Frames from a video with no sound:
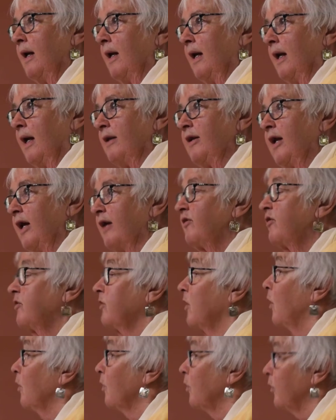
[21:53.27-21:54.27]
and yes,
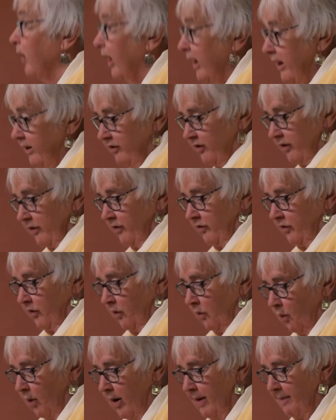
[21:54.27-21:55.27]
courageous
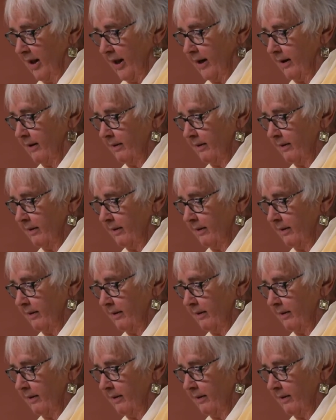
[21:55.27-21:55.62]
women.